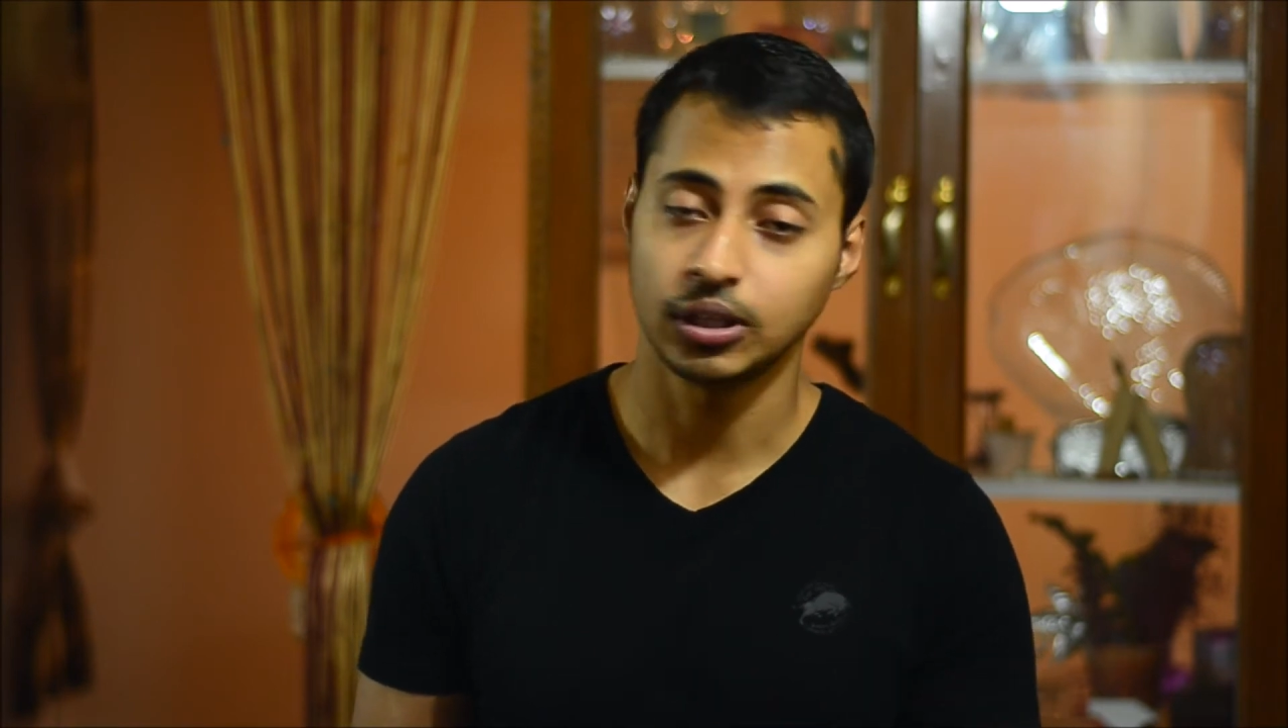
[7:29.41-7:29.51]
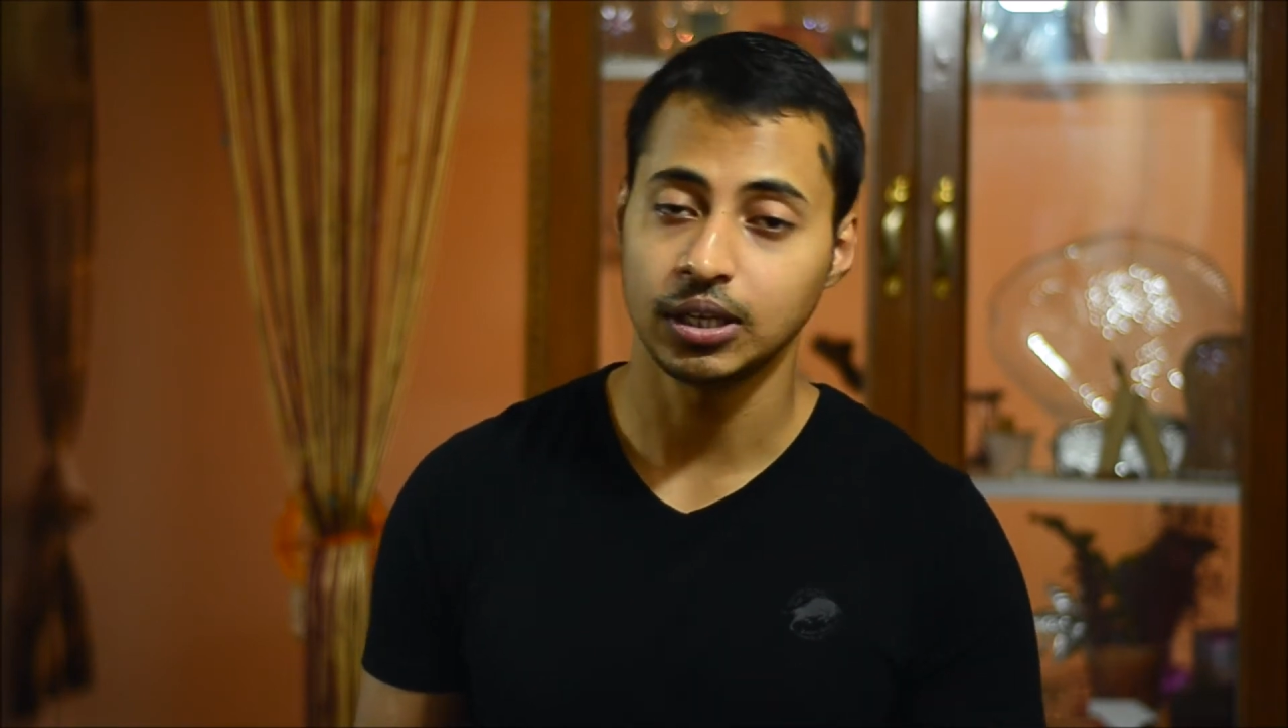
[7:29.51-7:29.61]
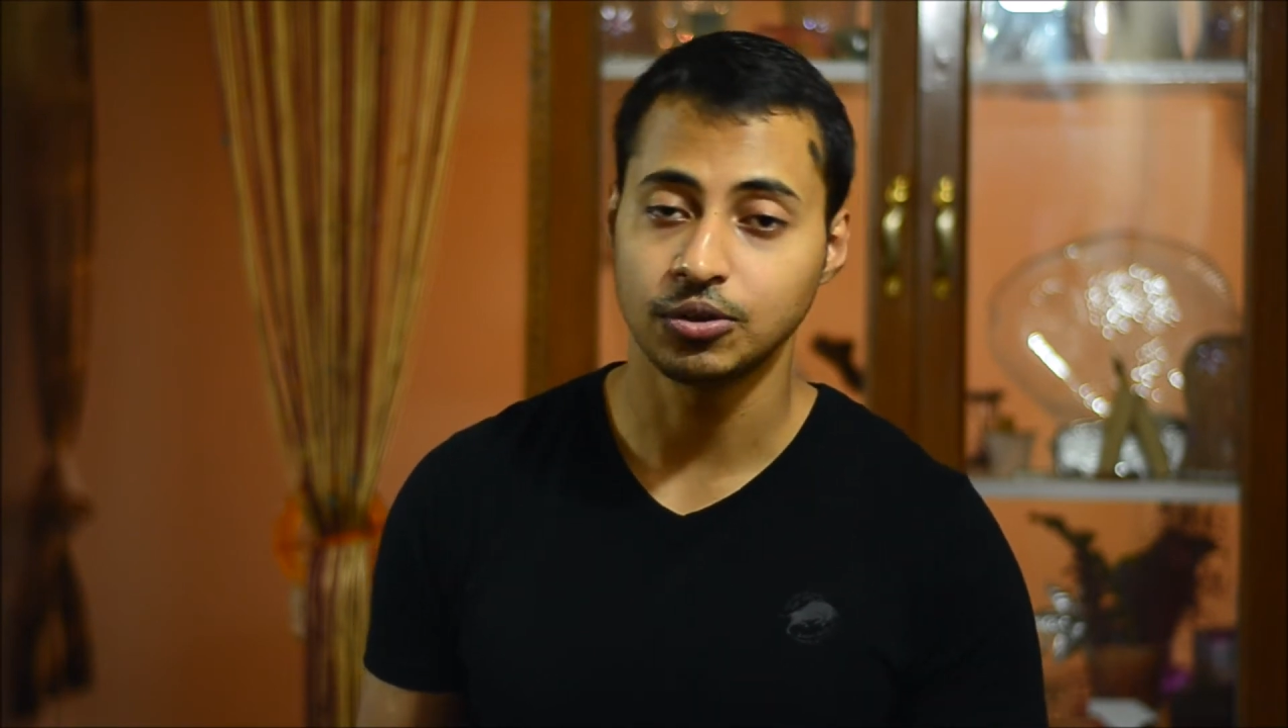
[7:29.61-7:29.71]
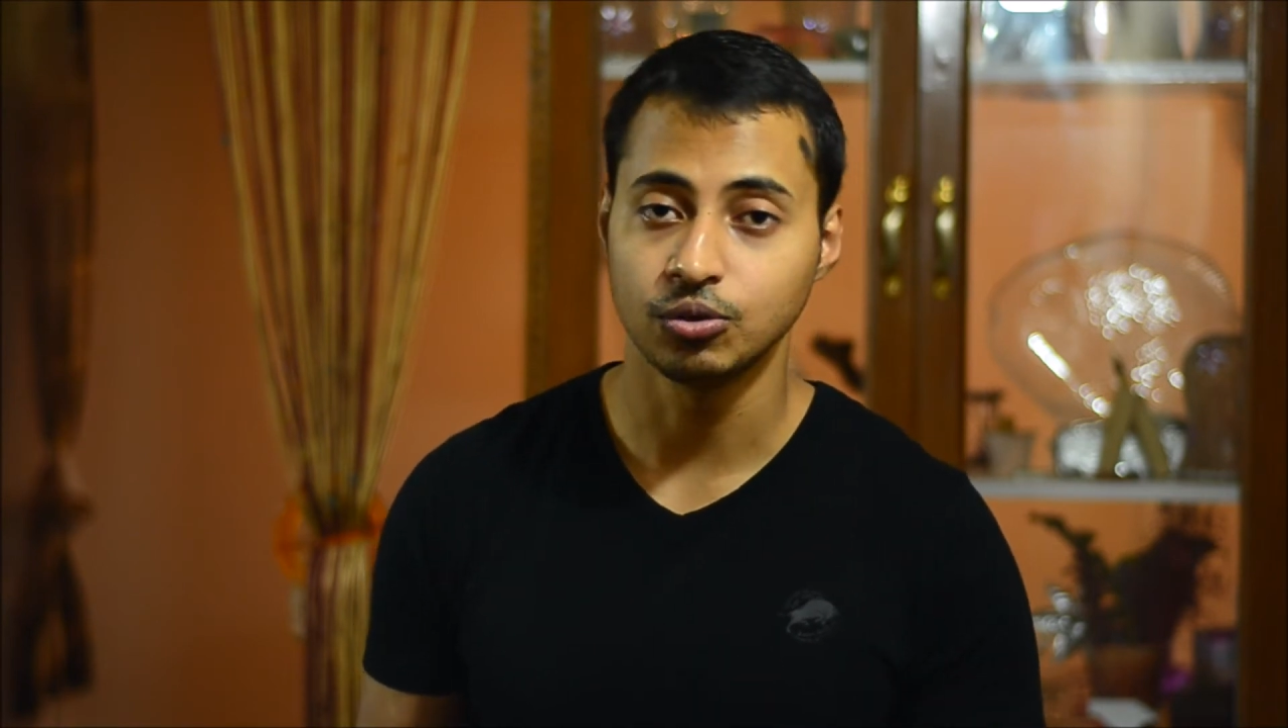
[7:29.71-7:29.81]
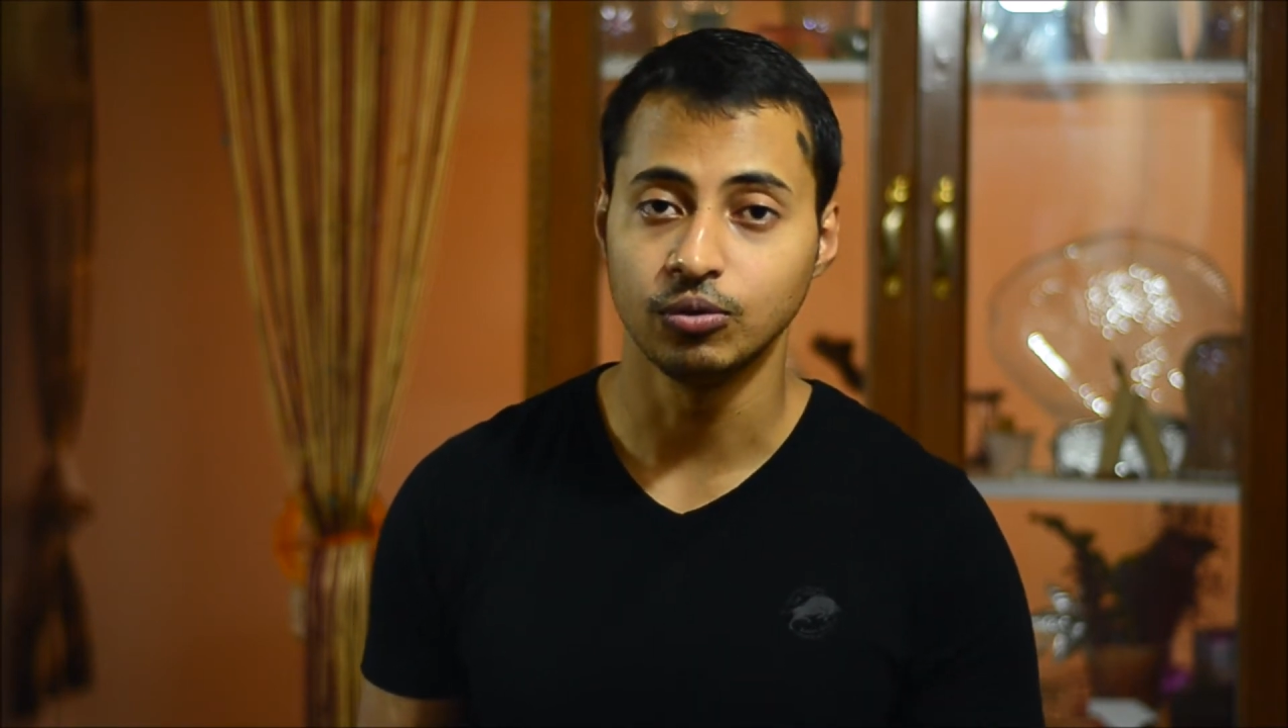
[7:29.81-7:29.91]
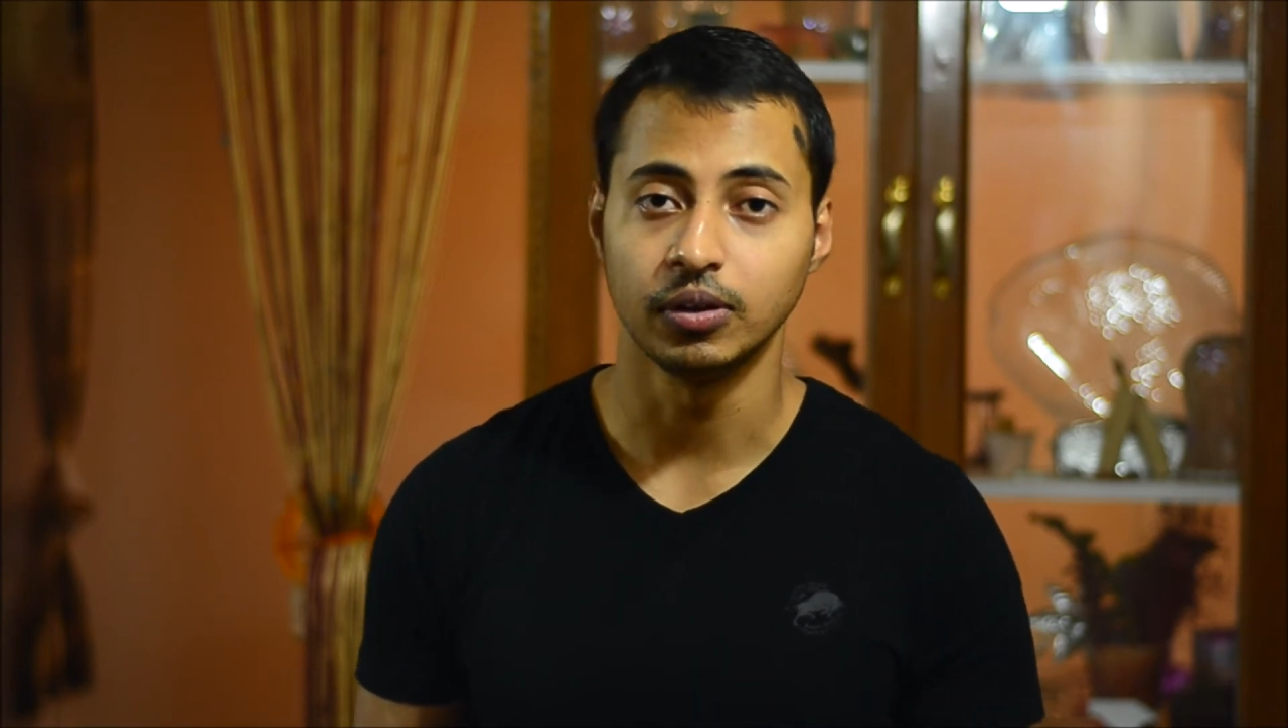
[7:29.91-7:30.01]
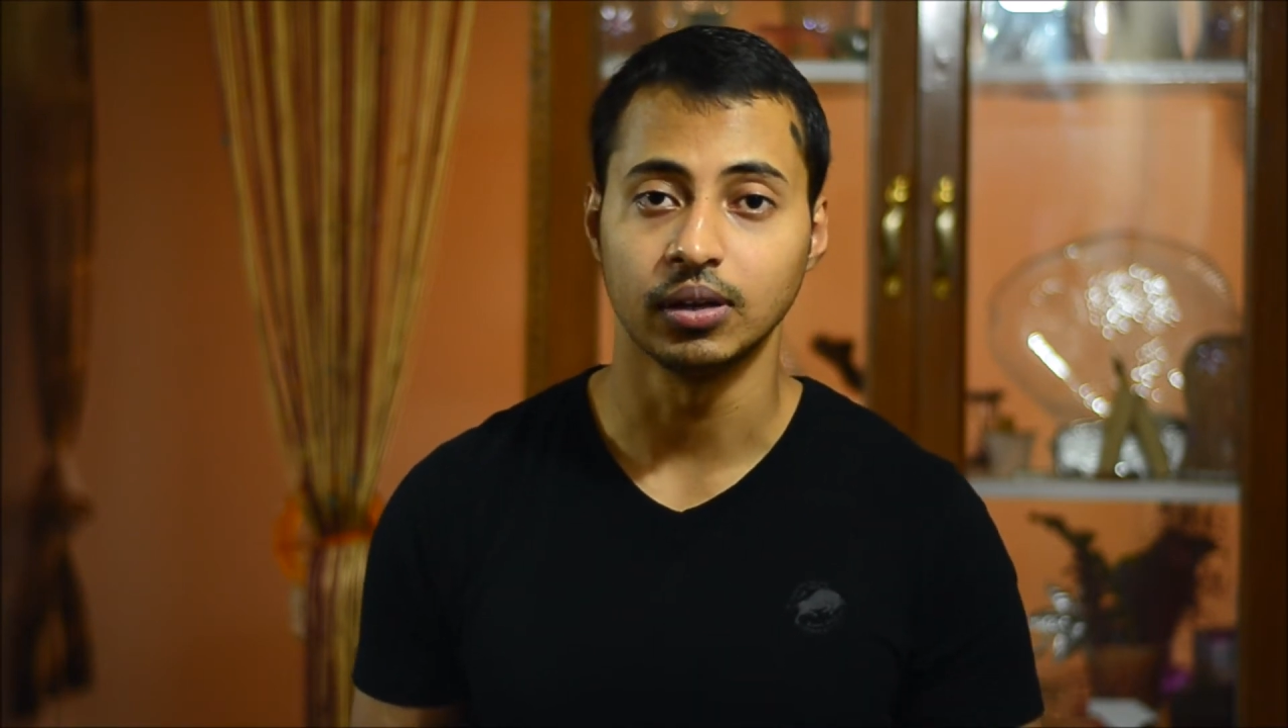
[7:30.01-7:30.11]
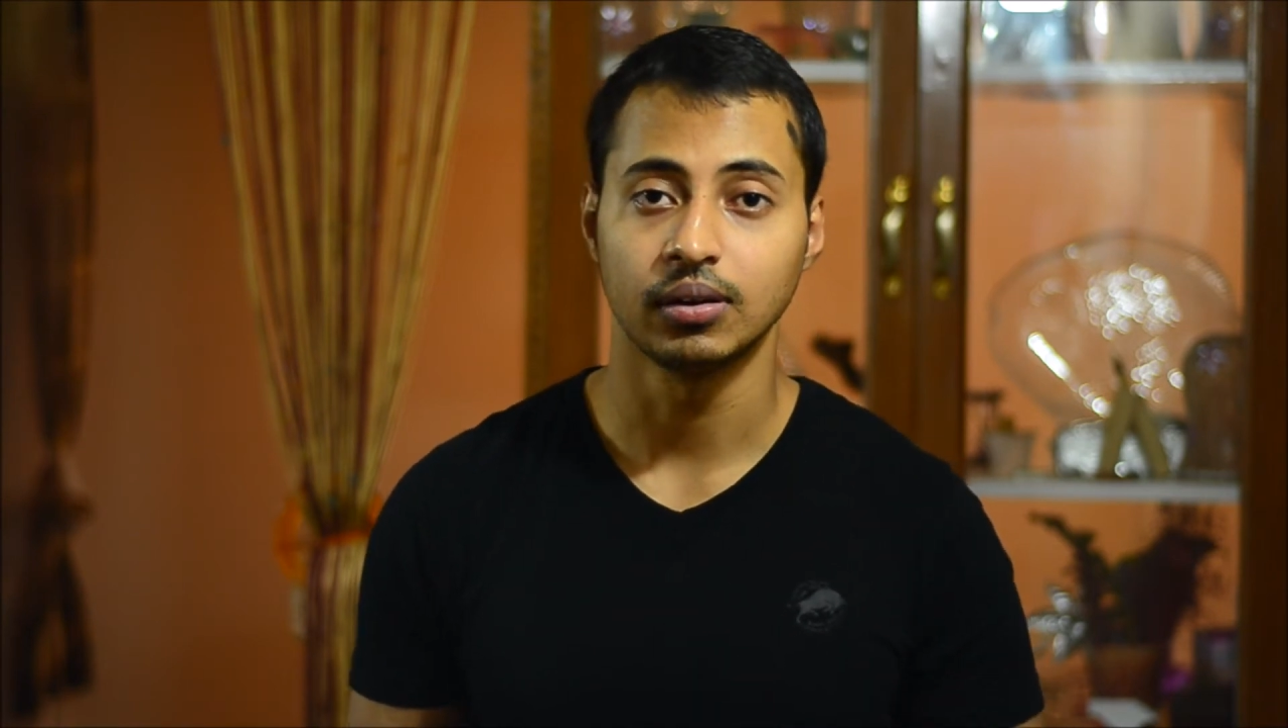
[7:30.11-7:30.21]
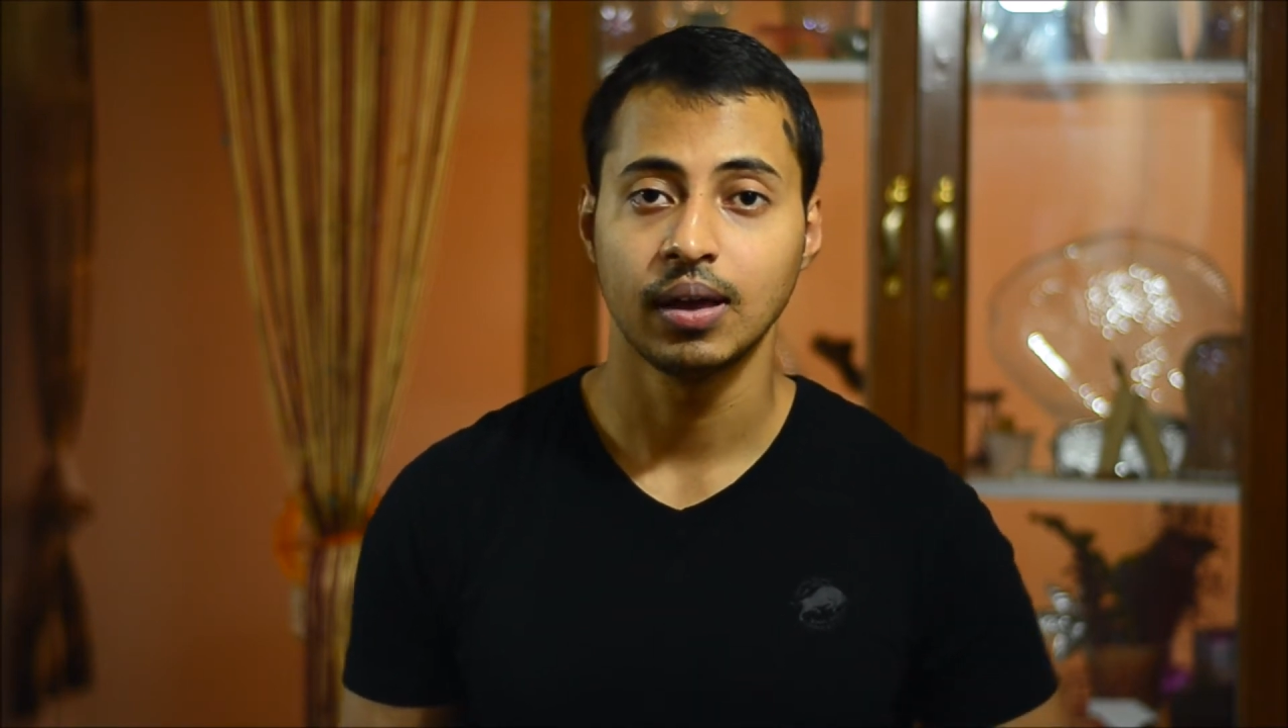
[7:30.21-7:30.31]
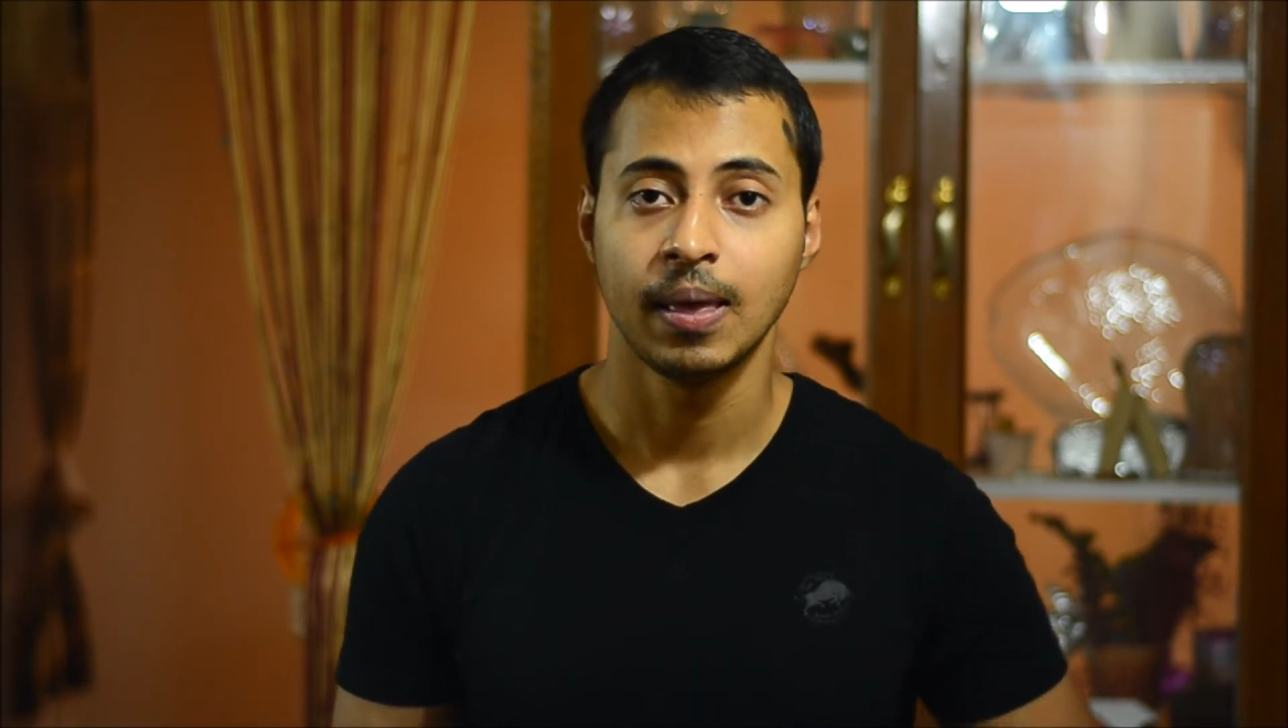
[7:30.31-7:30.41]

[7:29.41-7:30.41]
the two-wheeler,